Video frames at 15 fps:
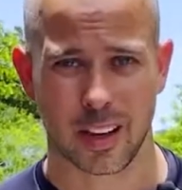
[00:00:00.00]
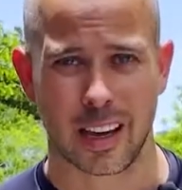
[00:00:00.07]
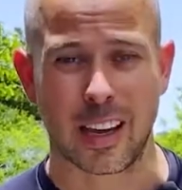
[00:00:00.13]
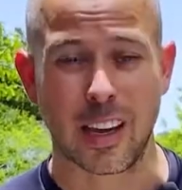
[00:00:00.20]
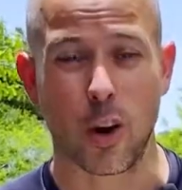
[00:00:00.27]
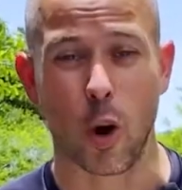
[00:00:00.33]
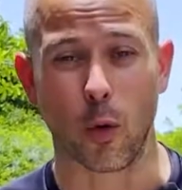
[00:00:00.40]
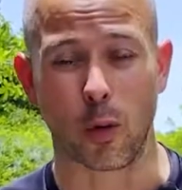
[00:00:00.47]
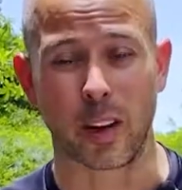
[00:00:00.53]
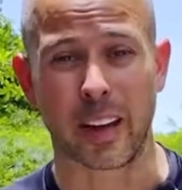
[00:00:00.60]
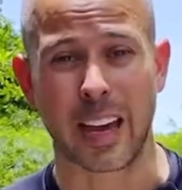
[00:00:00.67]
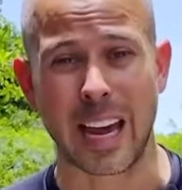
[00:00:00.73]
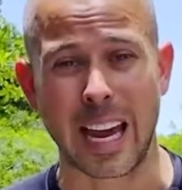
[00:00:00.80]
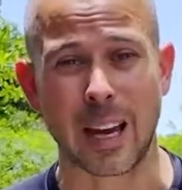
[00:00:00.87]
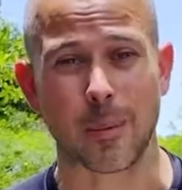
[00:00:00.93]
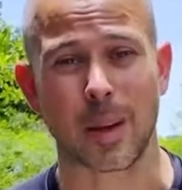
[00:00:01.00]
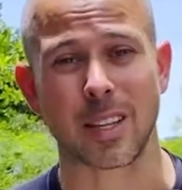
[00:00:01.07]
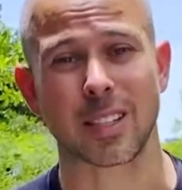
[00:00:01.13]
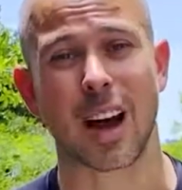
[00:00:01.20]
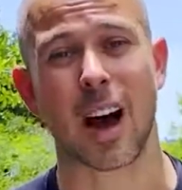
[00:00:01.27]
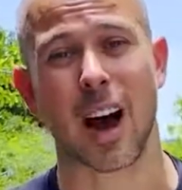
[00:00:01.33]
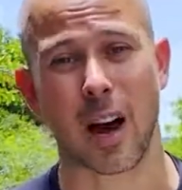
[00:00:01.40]
He overcame his
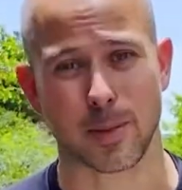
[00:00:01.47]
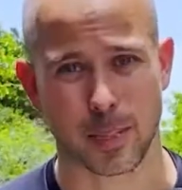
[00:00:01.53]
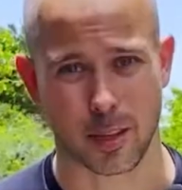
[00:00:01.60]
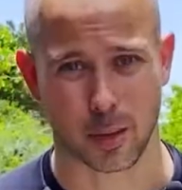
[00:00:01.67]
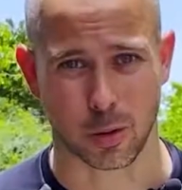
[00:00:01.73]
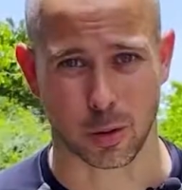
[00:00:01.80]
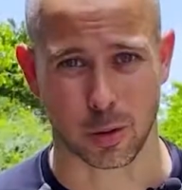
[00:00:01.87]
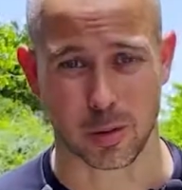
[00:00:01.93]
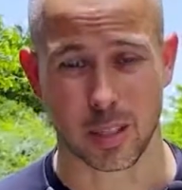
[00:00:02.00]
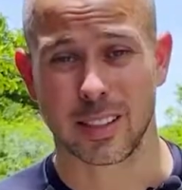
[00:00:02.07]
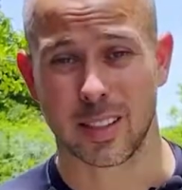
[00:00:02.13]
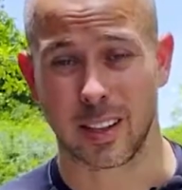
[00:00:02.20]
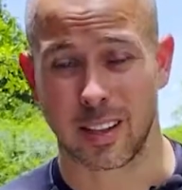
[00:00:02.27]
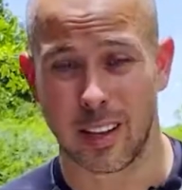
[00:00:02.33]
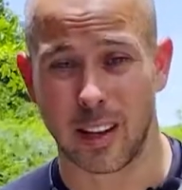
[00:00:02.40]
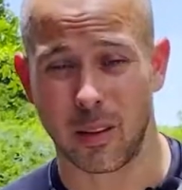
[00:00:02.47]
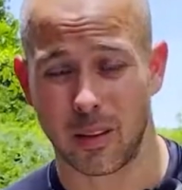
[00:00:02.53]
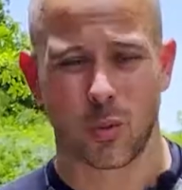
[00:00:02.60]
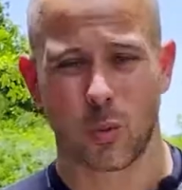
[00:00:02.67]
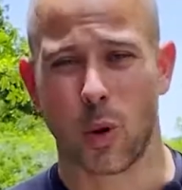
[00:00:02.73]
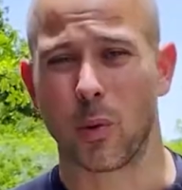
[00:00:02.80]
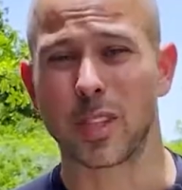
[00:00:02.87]
obstacles to get
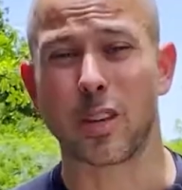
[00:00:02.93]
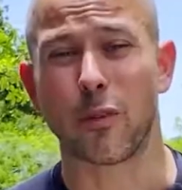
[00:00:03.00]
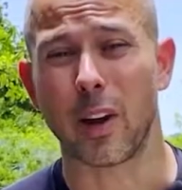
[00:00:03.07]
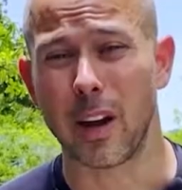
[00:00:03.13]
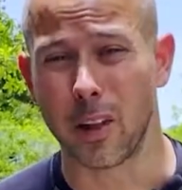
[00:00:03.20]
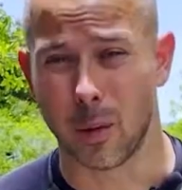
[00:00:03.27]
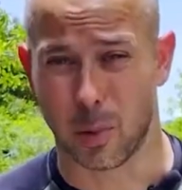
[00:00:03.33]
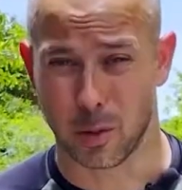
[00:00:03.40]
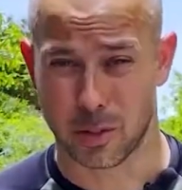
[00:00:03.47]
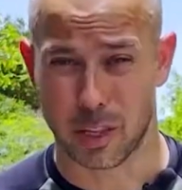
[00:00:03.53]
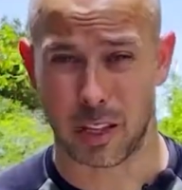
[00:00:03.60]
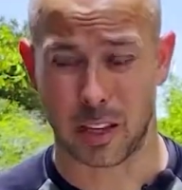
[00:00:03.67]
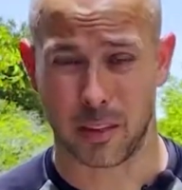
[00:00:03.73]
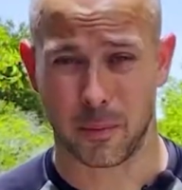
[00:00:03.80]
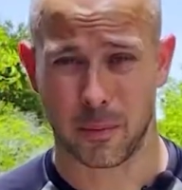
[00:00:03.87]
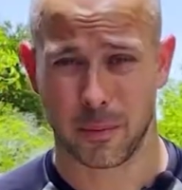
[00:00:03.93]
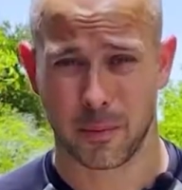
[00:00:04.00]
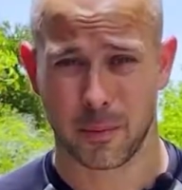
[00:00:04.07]
what was available to him.